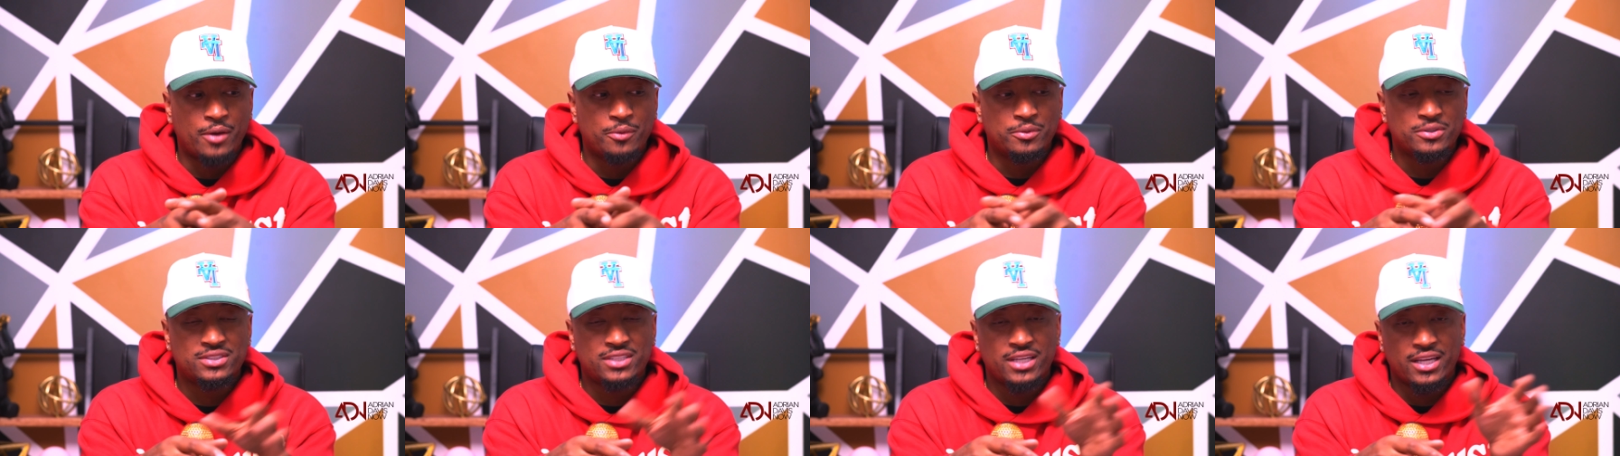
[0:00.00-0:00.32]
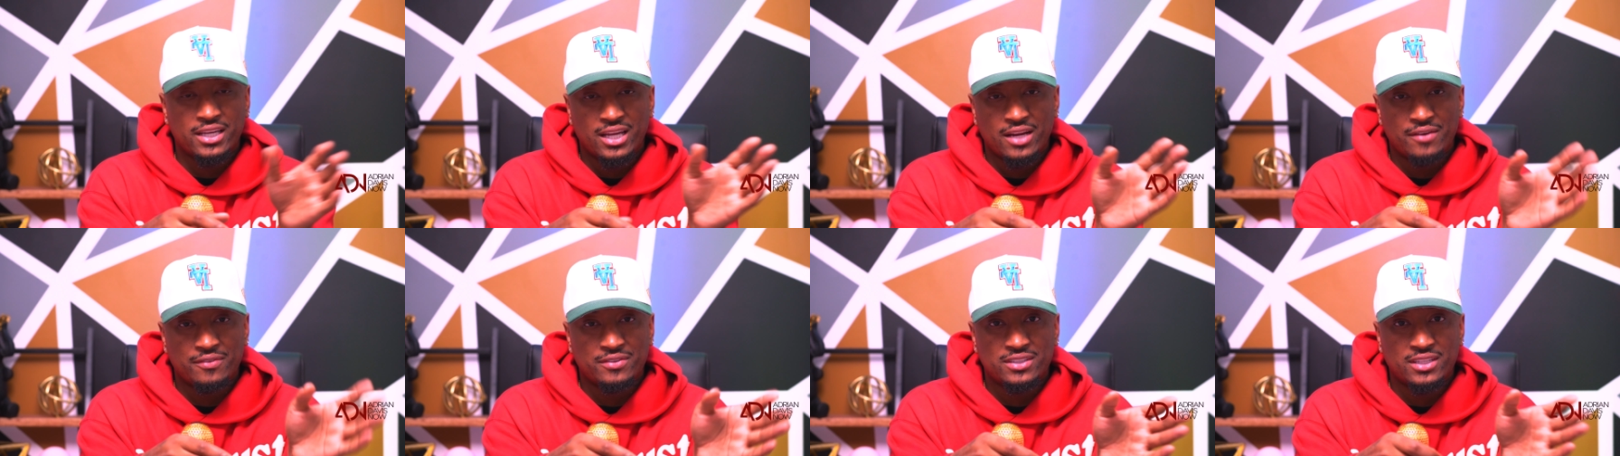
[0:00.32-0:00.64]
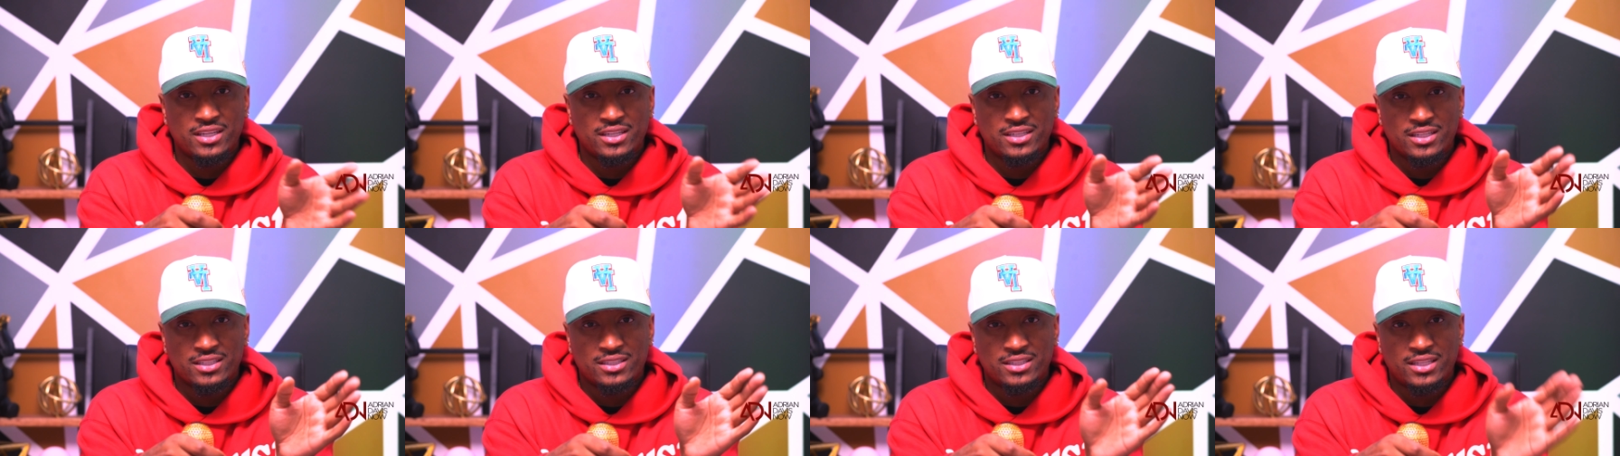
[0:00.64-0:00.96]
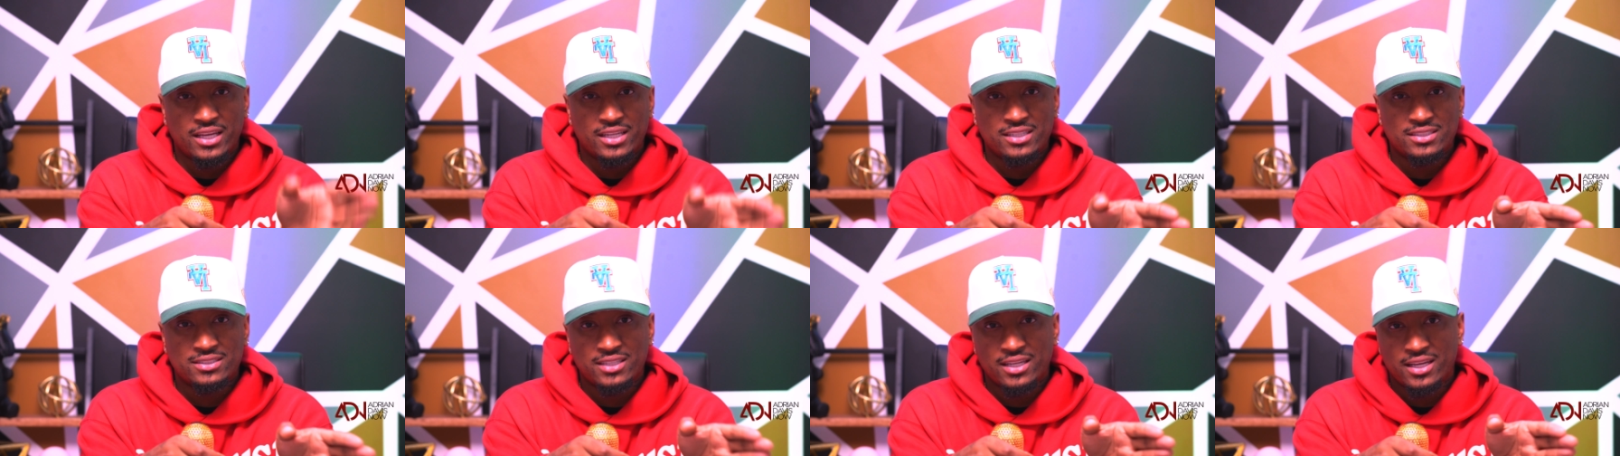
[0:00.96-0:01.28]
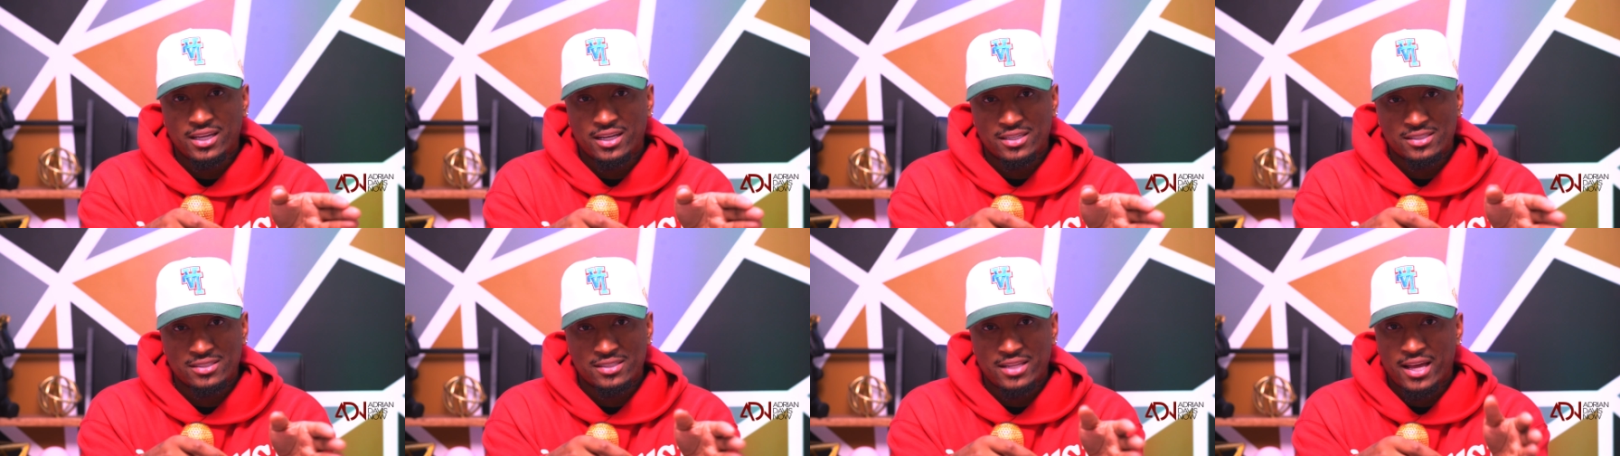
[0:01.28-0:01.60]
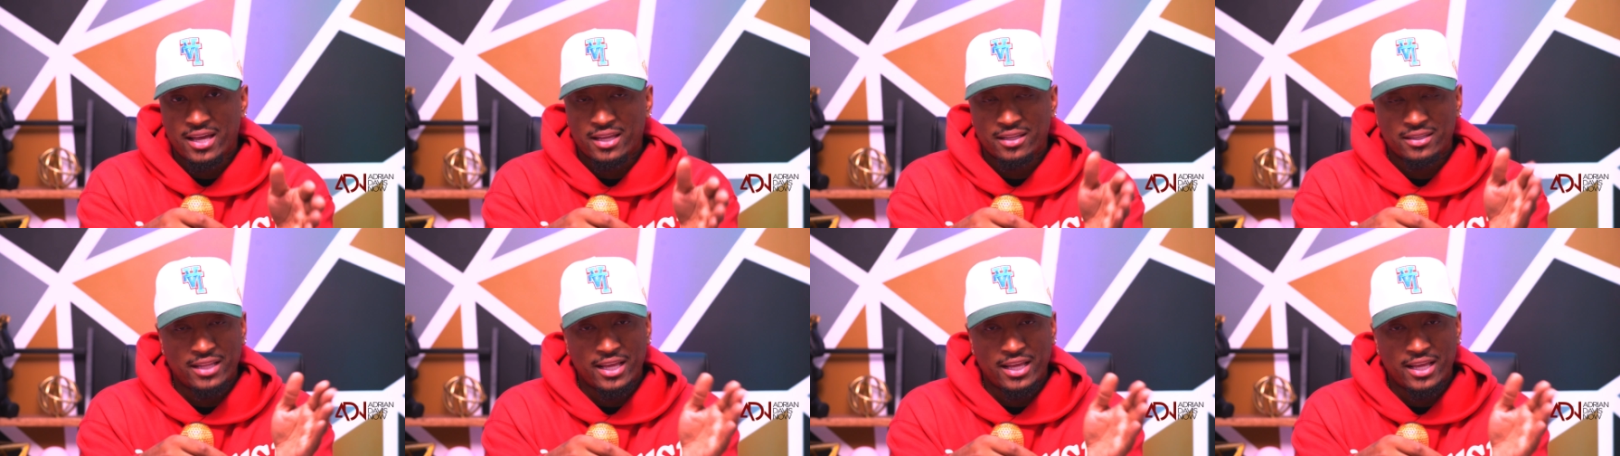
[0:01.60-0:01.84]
will take everything that they said as that